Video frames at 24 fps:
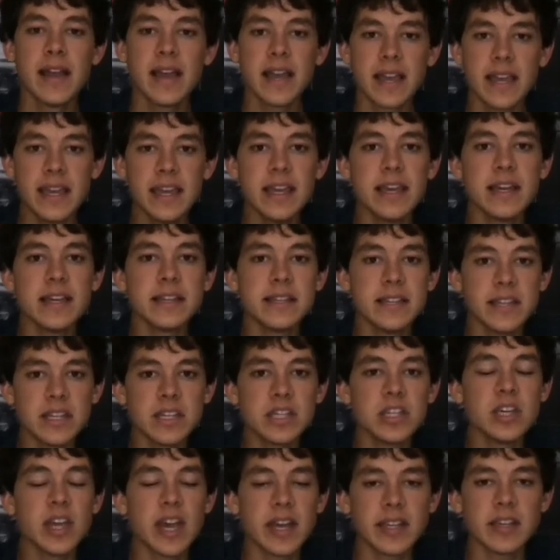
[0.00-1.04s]
He
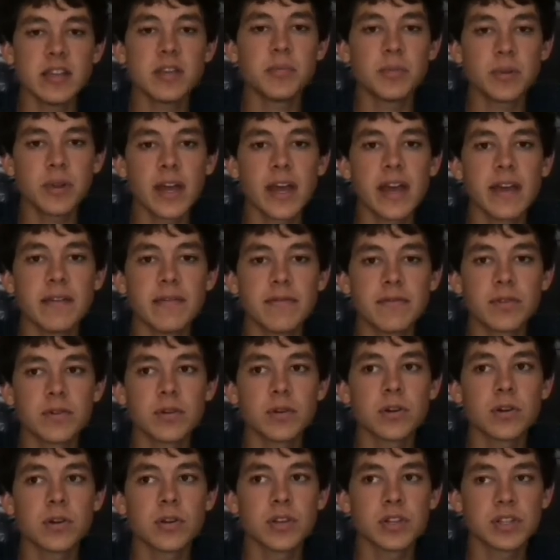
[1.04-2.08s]
initiated the play
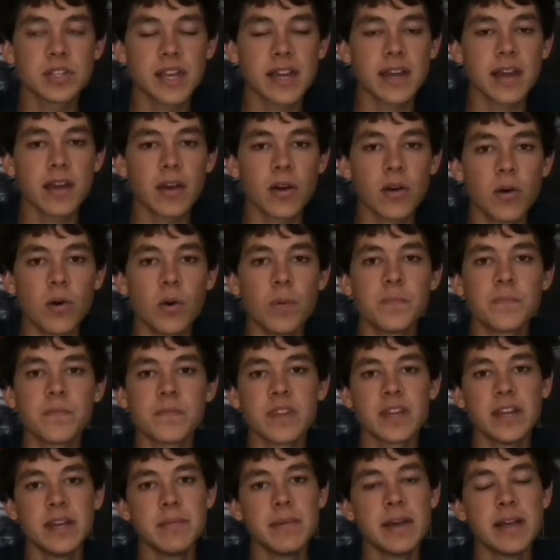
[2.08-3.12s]
for the second goal.
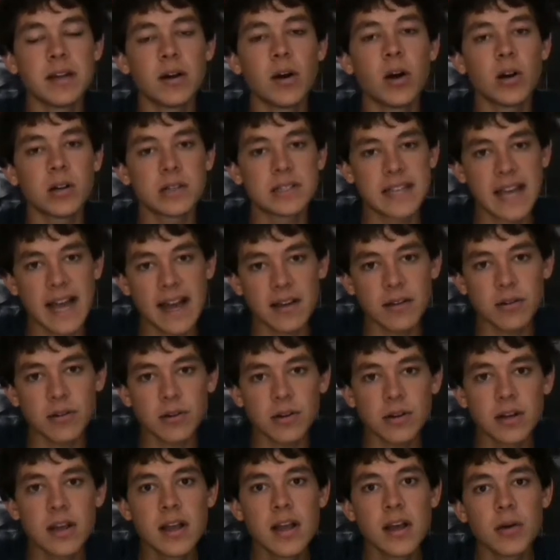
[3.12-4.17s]
He made a hard
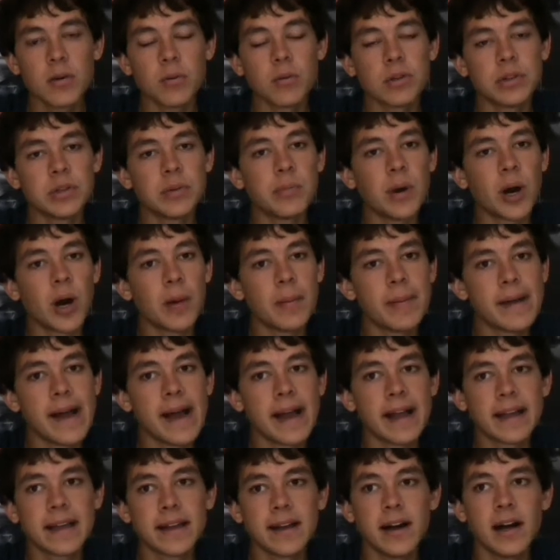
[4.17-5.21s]
tackle, won the ball
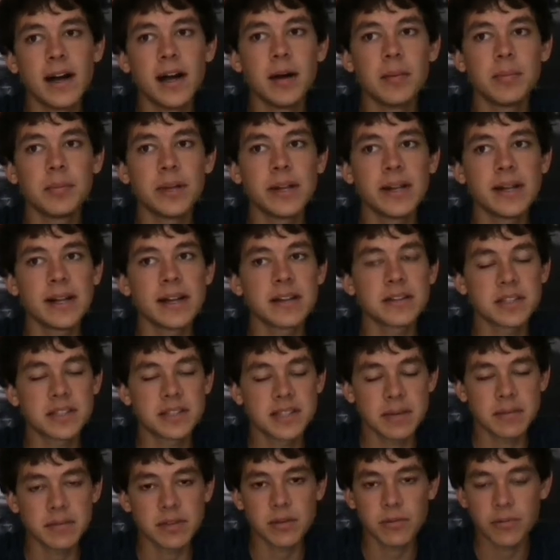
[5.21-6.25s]
back, played it out to
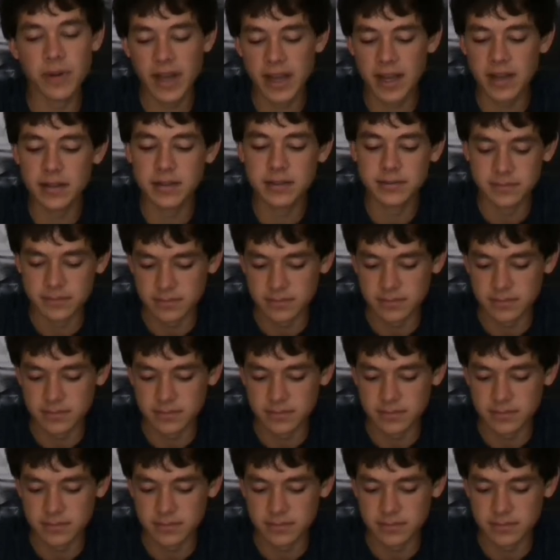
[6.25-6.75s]
Timothy Weah.